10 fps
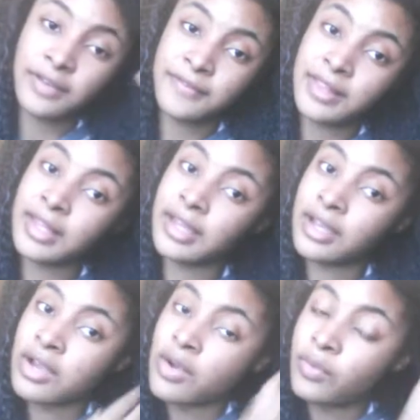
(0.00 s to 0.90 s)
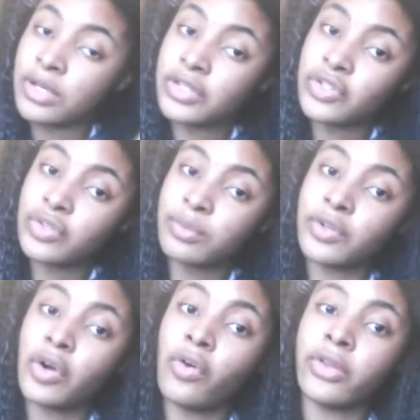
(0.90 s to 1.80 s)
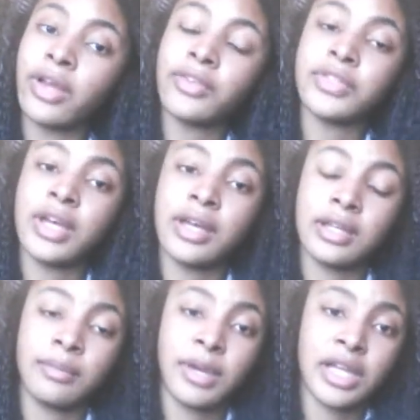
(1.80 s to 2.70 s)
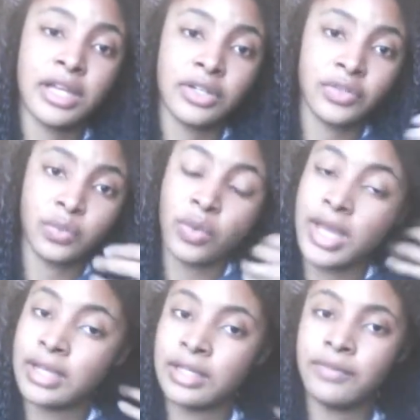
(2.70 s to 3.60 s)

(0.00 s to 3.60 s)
I feel like when it's super cold outside and my hair is wet,